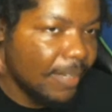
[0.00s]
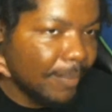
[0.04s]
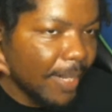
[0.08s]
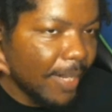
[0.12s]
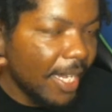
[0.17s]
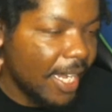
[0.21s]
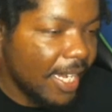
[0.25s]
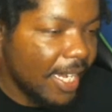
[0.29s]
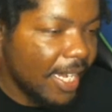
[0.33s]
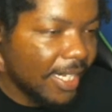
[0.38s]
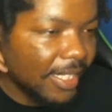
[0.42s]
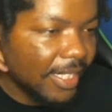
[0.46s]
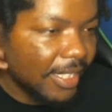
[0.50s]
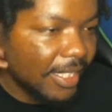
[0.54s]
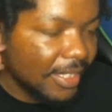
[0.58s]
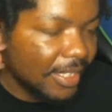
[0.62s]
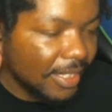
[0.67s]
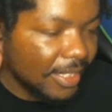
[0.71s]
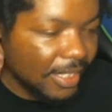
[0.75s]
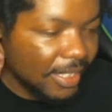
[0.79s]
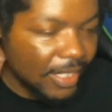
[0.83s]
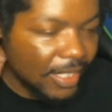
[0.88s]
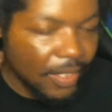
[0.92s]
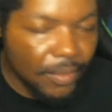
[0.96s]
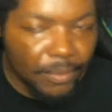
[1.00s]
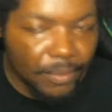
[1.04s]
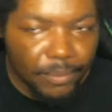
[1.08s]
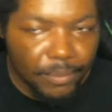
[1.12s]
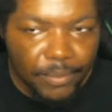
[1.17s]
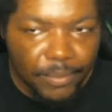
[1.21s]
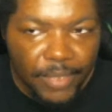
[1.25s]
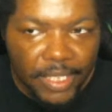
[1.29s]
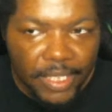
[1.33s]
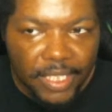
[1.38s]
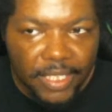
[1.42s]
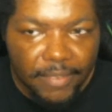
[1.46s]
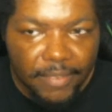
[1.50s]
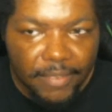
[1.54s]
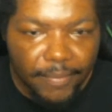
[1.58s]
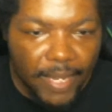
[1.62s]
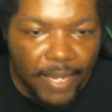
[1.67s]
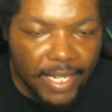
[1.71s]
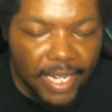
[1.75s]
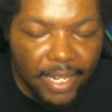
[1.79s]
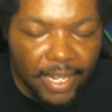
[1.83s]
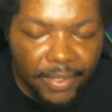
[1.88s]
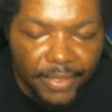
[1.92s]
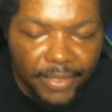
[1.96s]
behind,
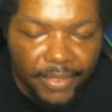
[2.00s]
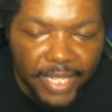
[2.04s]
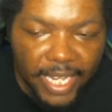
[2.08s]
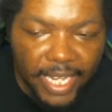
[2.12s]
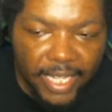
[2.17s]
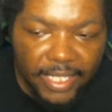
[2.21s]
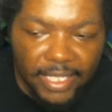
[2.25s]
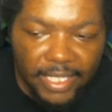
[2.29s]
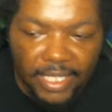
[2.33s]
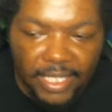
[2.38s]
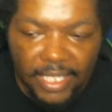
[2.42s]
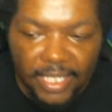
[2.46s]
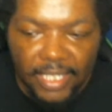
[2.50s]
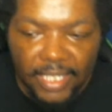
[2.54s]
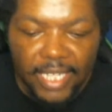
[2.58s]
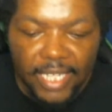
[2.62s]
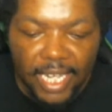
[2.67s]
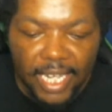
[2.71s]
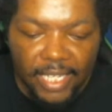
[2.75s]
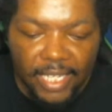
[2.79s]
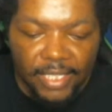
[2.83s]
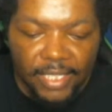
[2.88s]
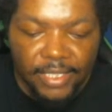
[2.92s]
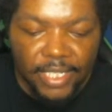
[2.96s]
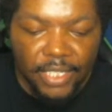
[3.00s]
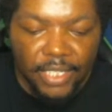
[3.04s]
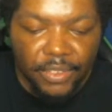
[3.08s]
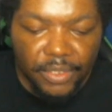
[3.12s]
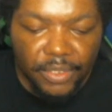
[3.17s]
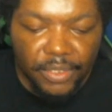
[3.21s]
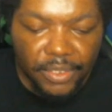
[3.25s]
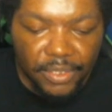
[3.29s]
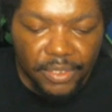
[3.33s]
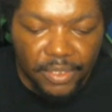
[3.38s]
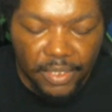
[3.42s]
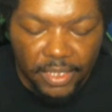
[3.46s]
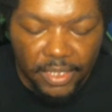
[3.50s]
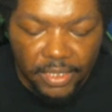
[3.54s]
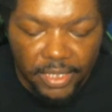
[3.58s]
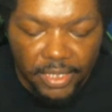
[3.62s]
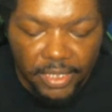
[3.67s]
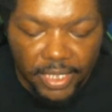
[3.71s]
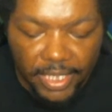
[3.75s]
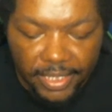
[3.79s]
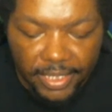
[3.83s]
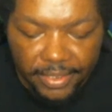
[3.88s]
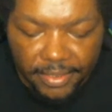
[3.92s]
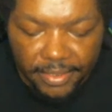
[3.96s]
find out that Alexandra
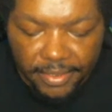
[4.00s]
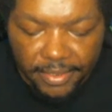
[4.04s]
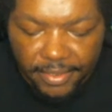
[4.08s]
took it.